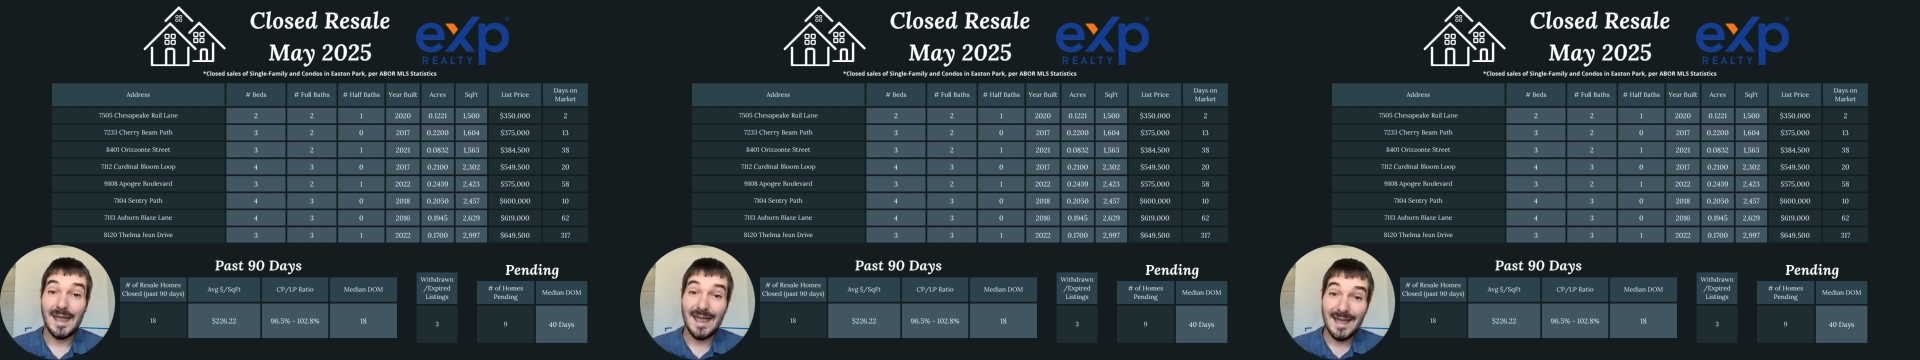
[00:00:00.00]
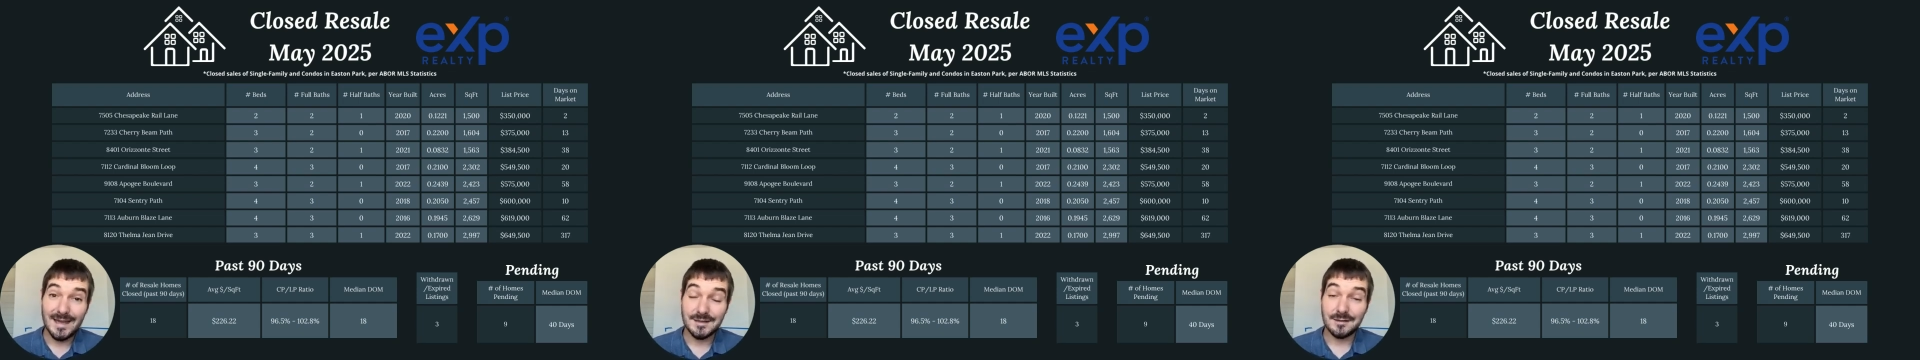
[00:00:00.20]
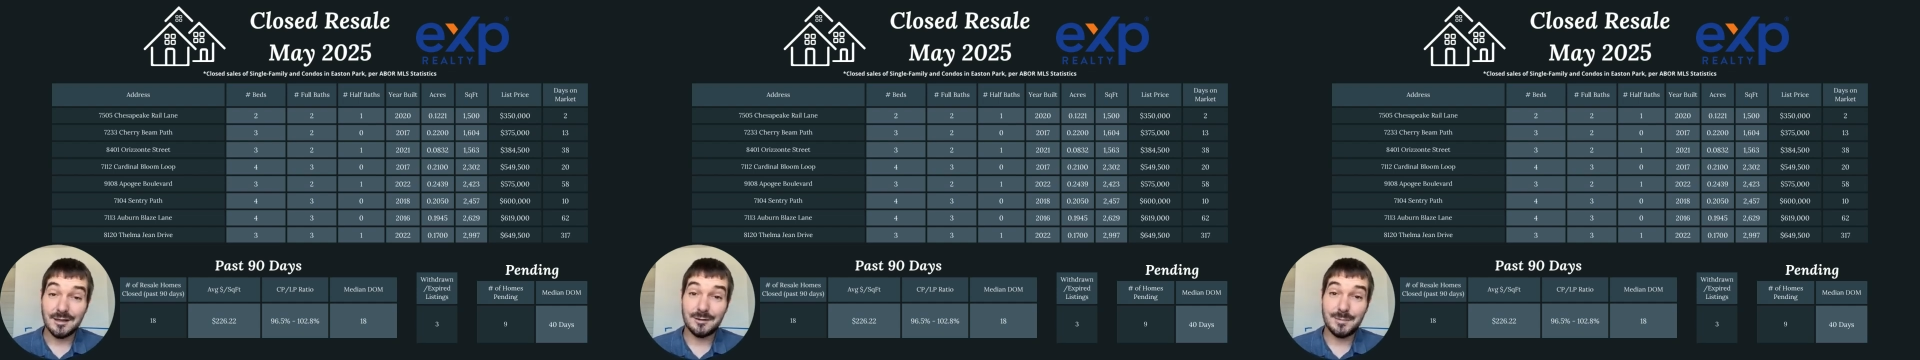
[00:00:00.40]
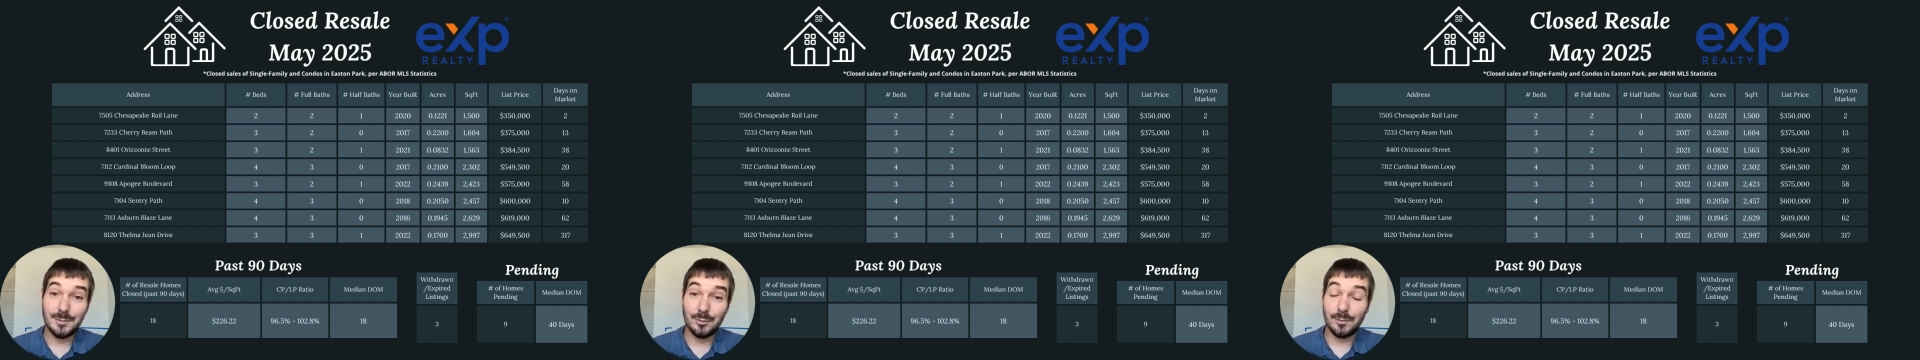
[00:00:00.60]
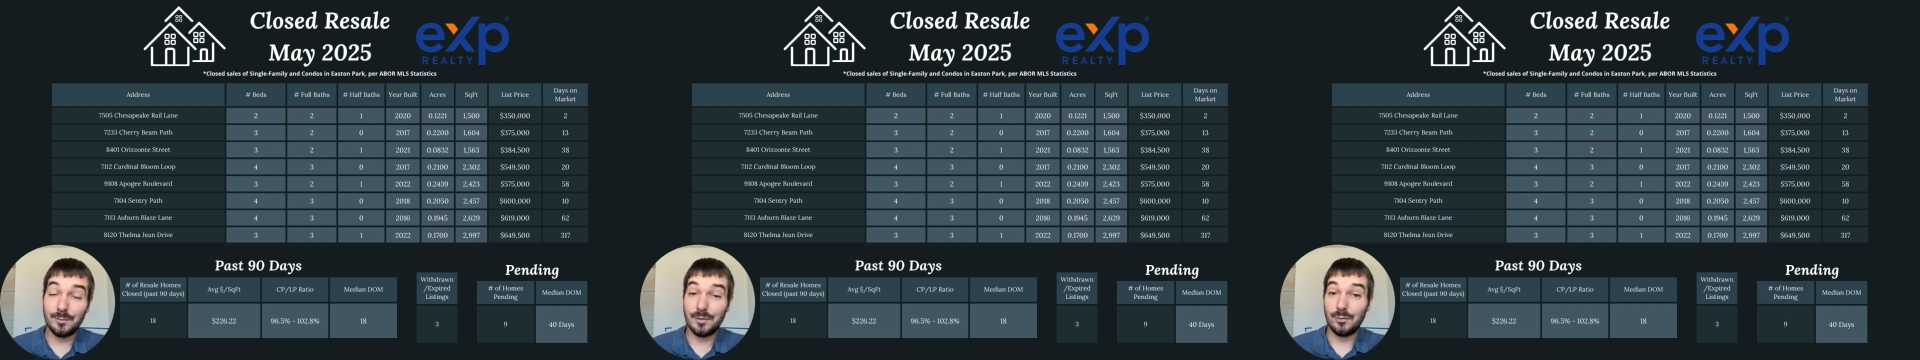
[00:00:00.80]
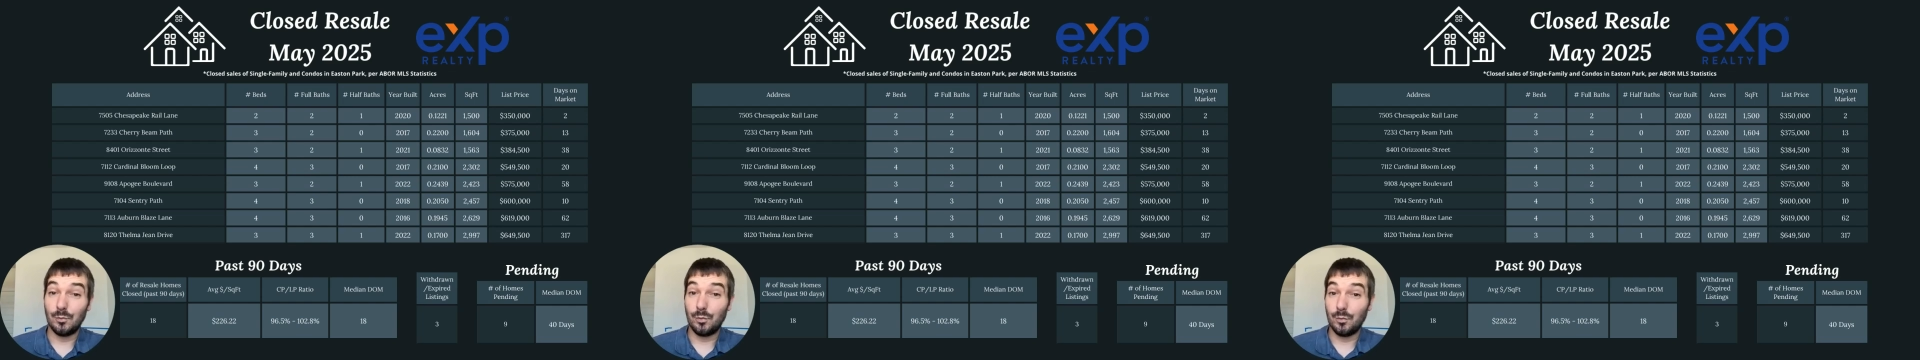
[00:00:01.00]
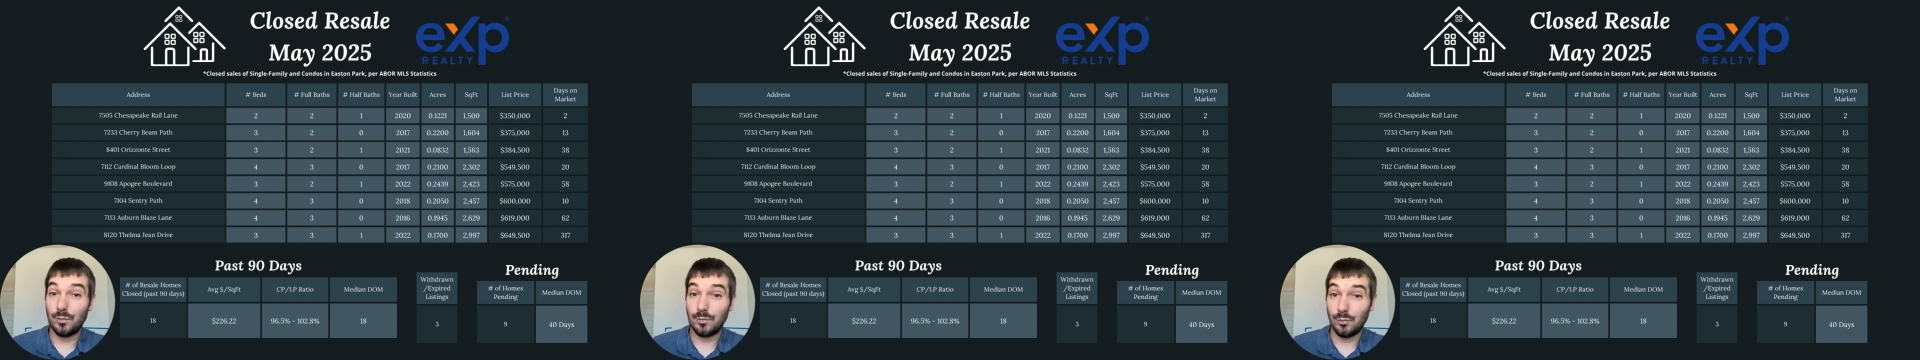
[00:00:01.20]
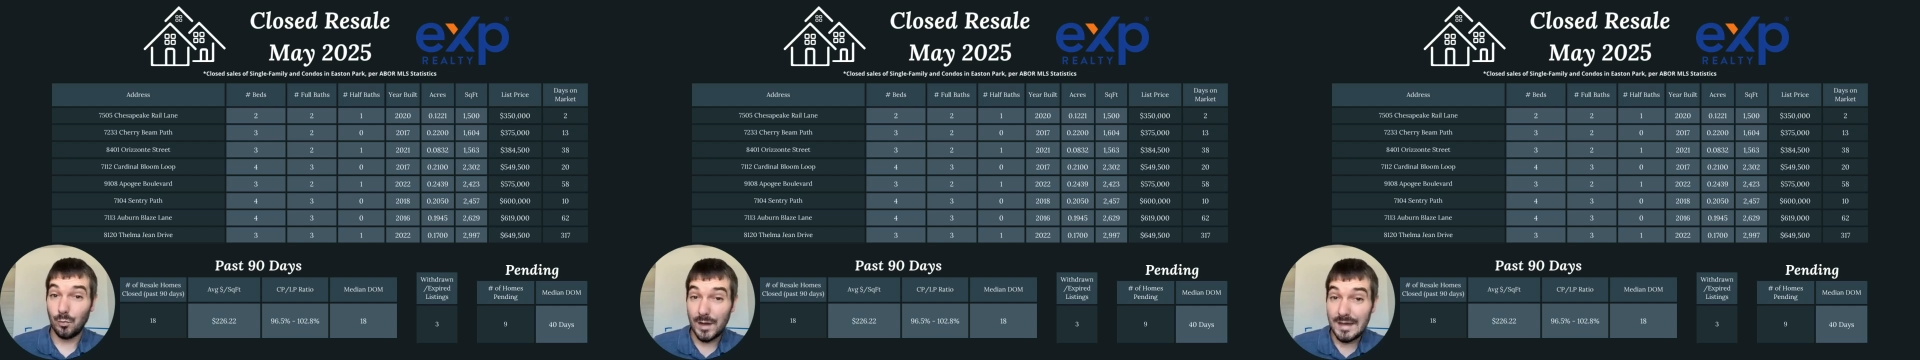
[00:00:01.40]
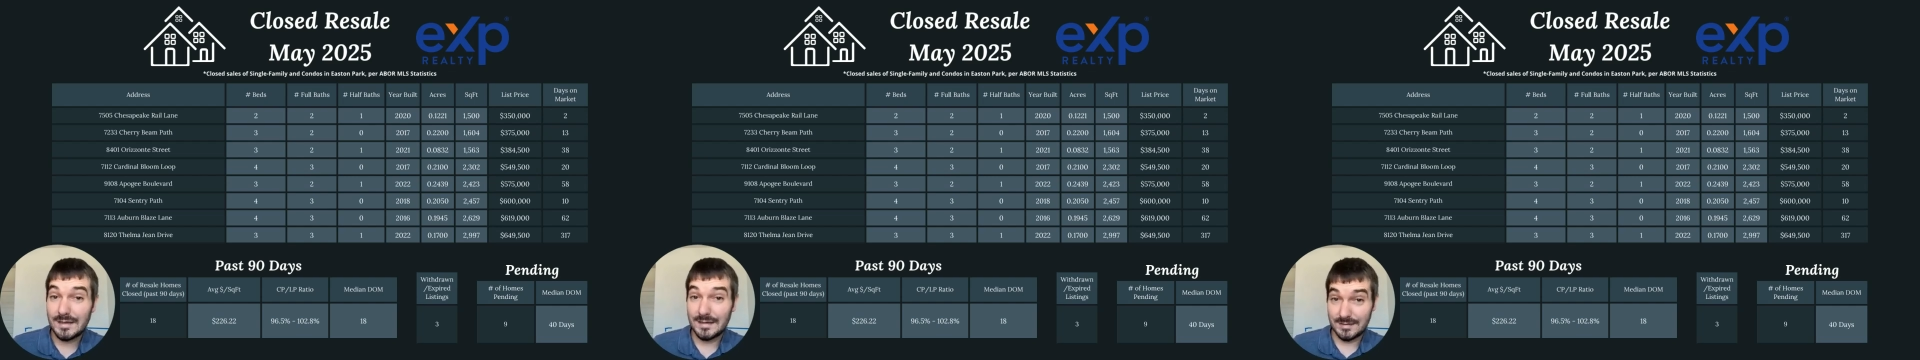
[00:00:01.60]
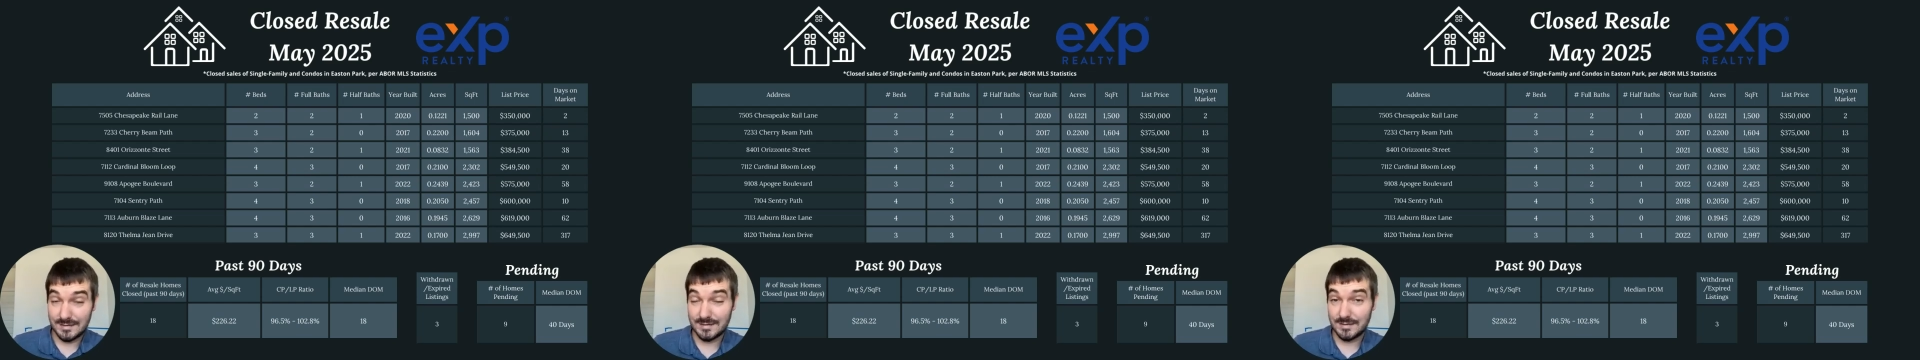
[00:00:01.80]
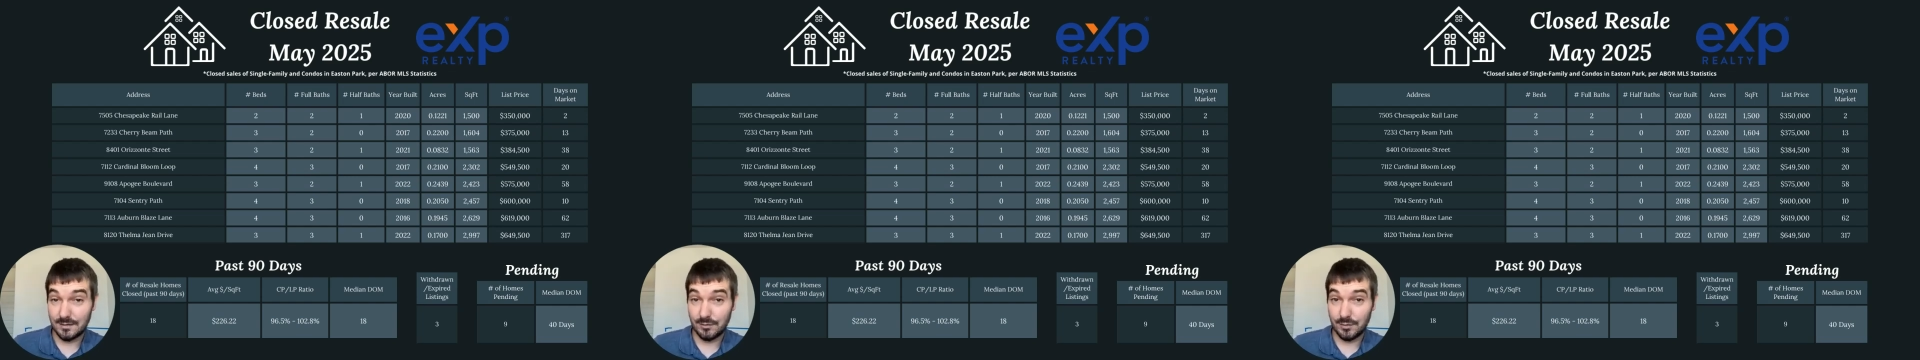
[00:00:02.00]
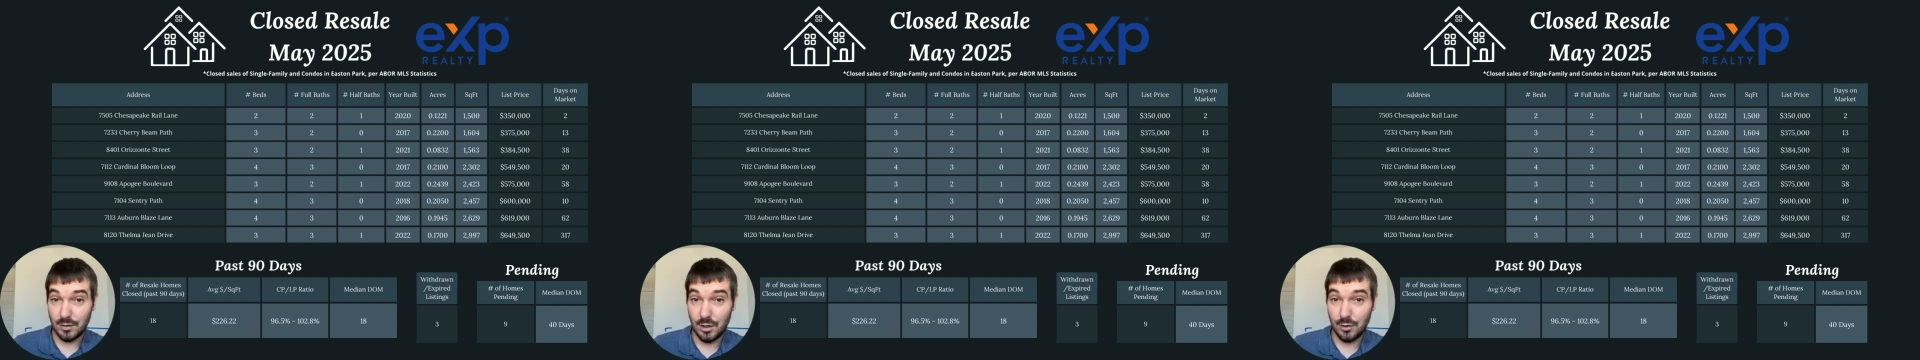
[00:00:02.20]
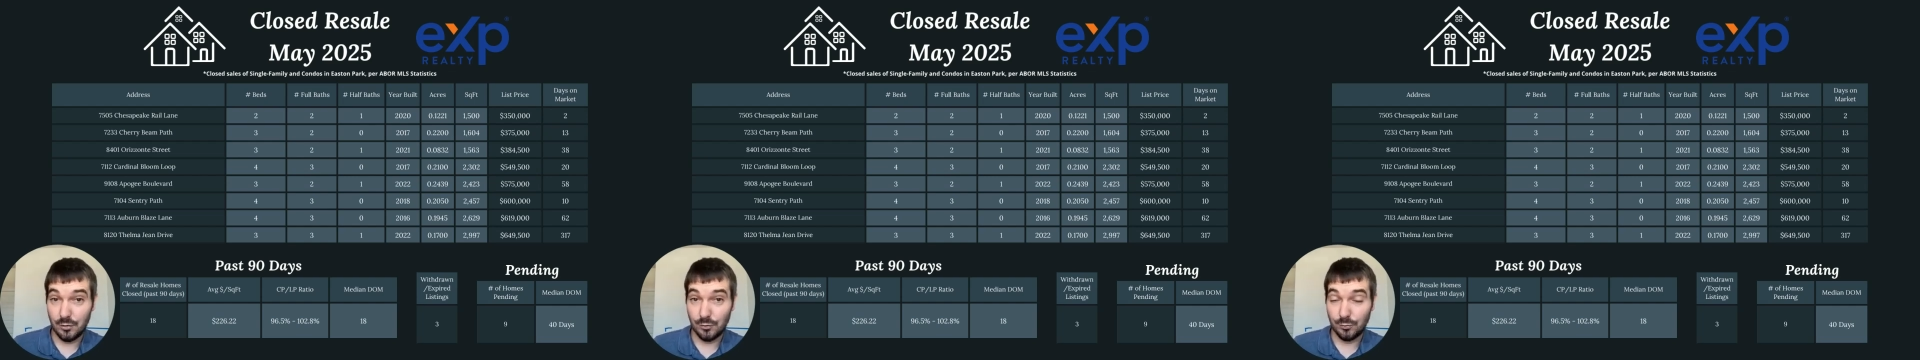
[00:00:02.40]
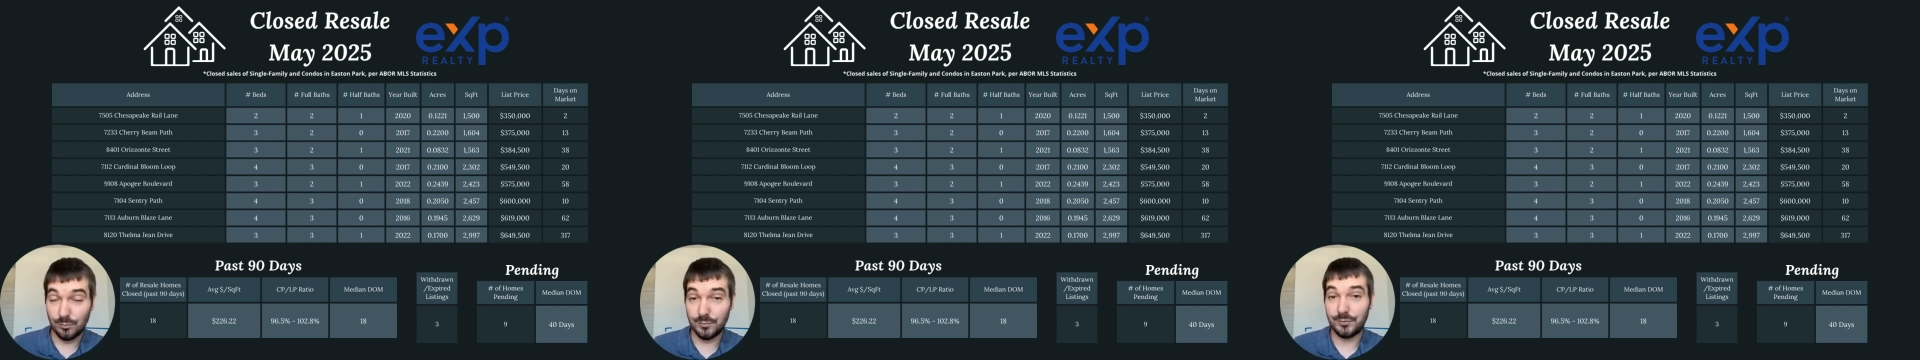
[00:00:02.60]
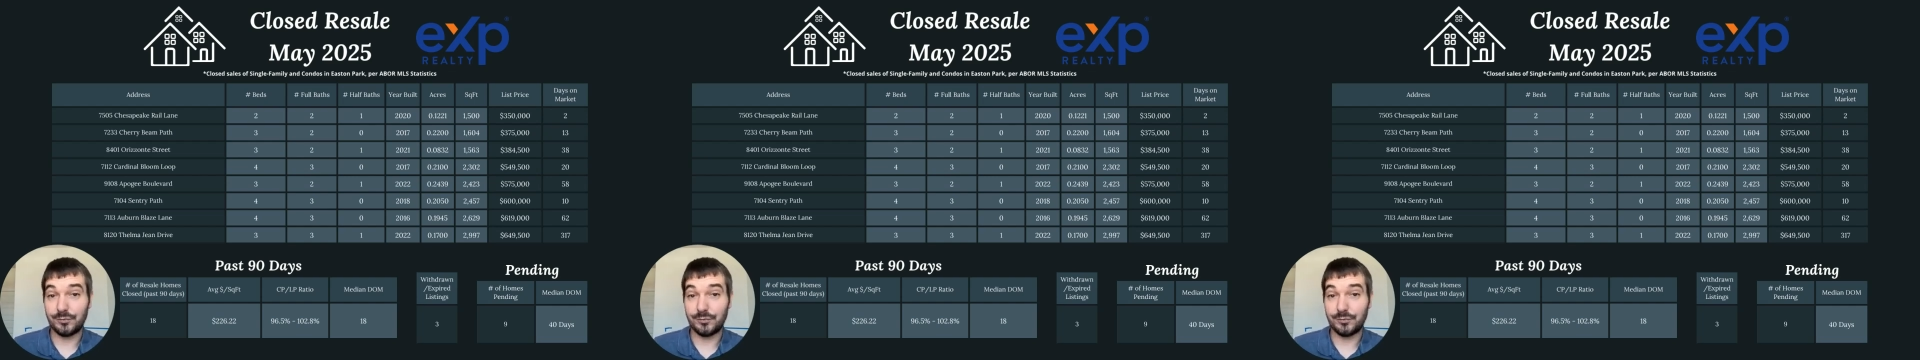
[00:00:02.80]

and a lot of people have been waiting to sell their home,